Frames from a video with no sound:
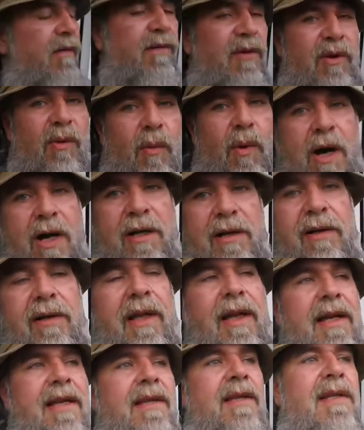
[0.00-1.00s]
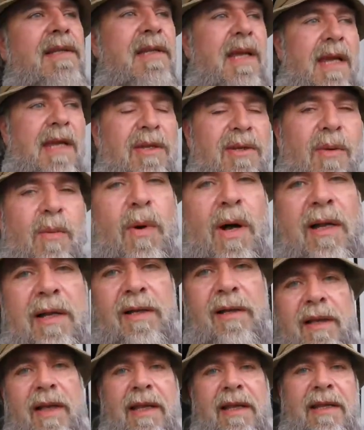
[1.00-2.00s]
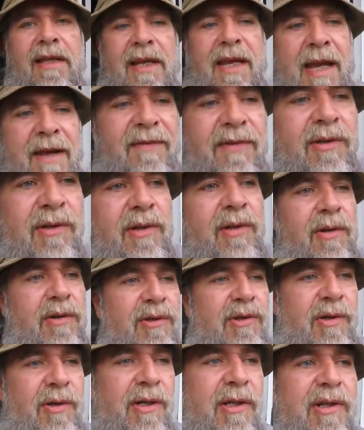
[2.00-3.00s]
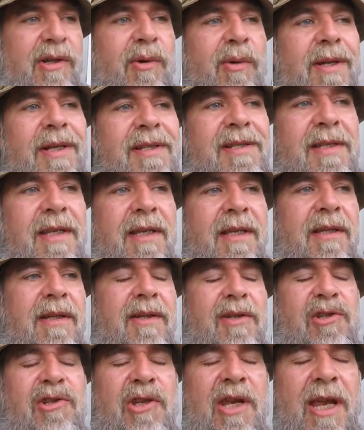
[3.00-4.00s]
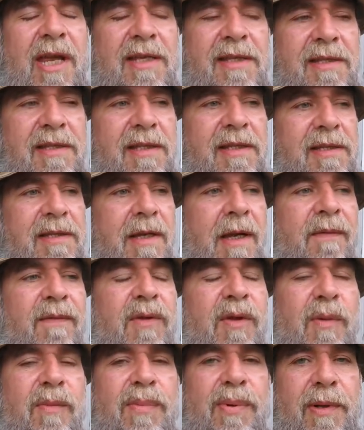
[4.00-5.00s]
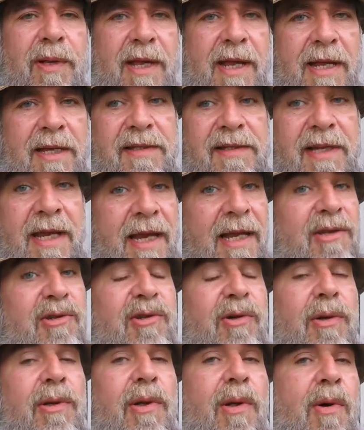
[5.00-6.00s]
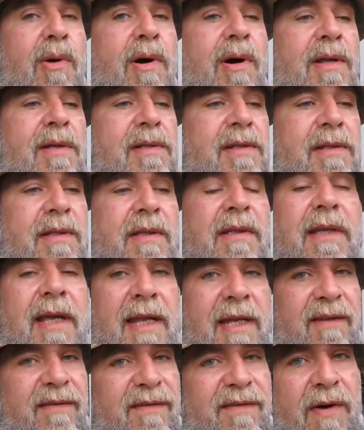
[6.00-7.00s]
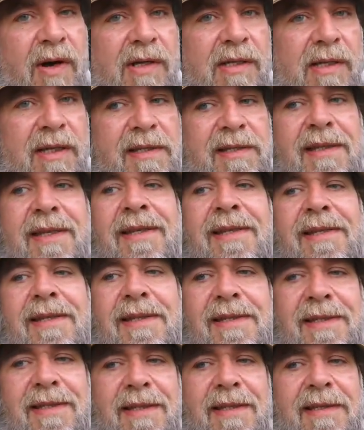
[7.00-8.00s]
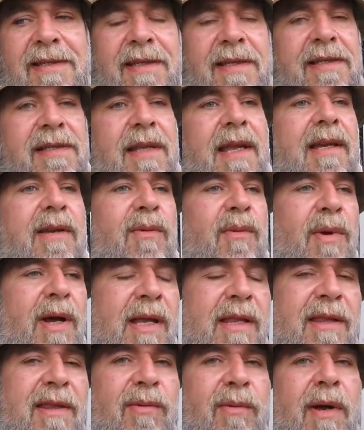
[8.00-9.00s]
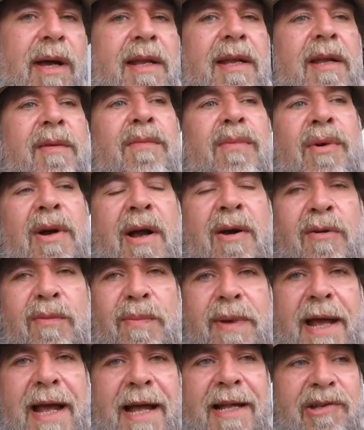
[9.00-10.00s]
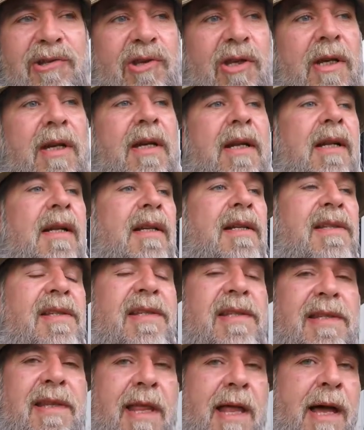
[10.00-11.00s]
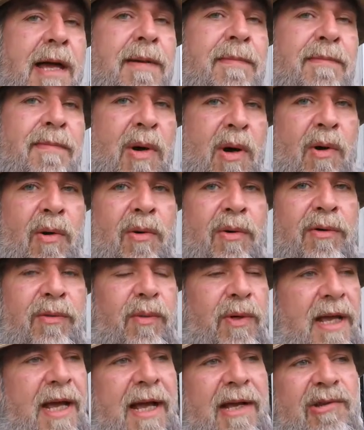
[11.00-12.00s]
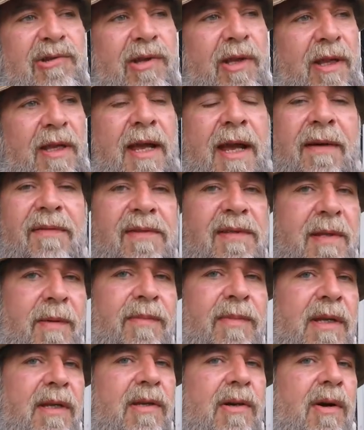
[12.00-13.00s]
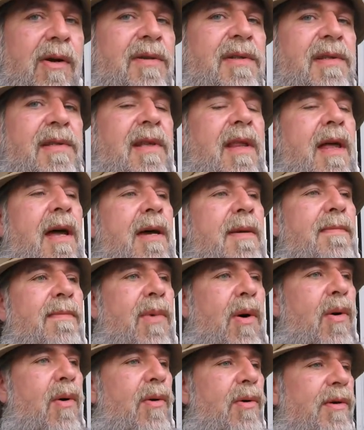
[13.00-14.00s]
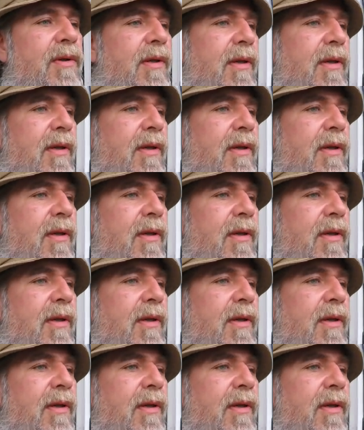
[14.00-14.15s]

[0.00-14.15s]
If you water late in the day, you water late in the afternoon, you're increasing the chances of your plants and your lawns getting fungus and diseases like red thread and brown patch slime mold. We actually have something called slime mold.